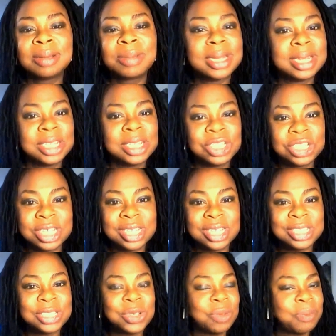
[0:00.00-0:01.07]
condition
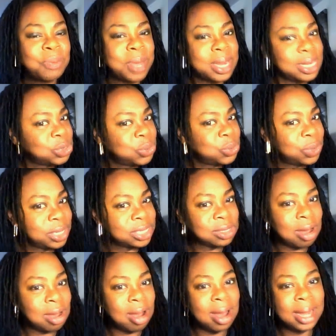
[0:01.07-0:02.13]
it, do the mini
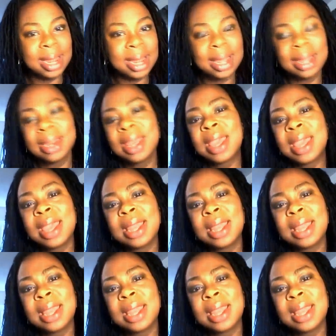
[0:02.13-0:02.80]
twist on it,